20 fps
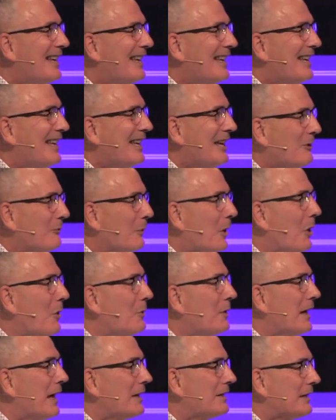He
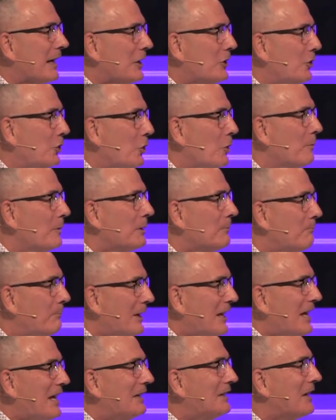wrote as a human
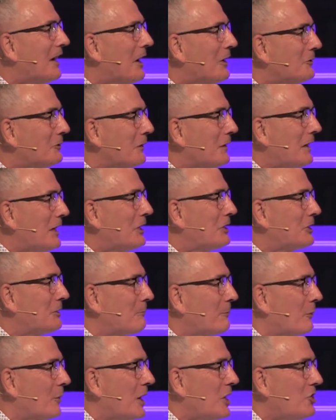being under the
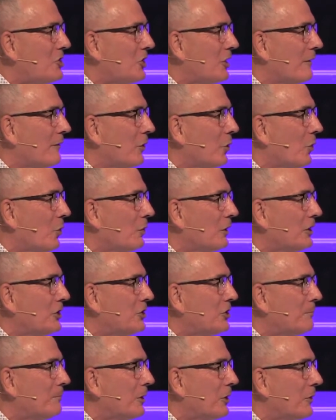inspiration of the Holy
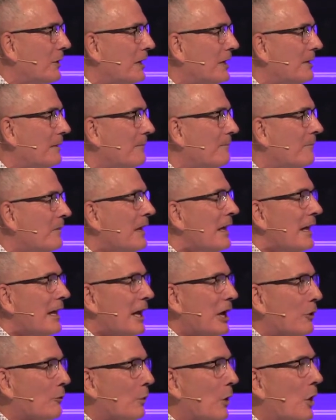Spirit.
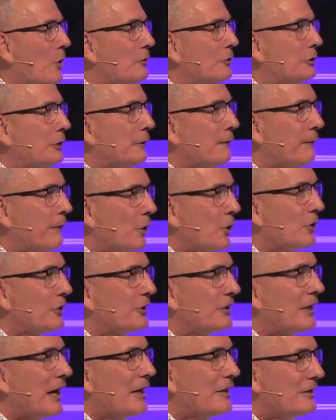He wrote to
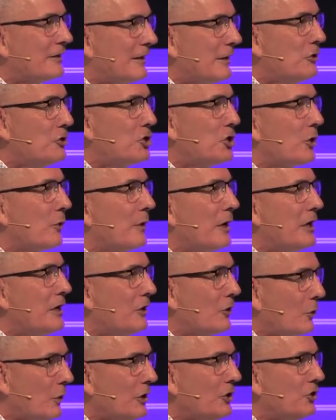first century
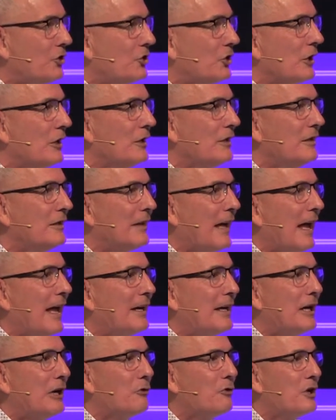Christians,
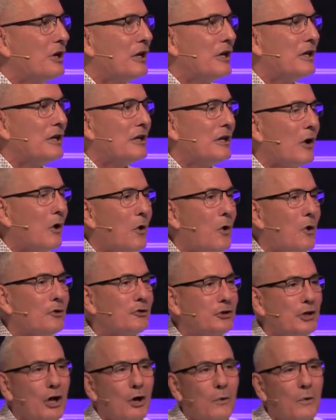and he
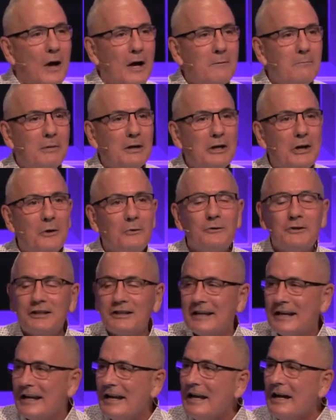also, unbeknownst
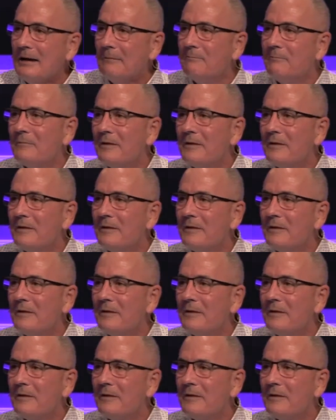to him,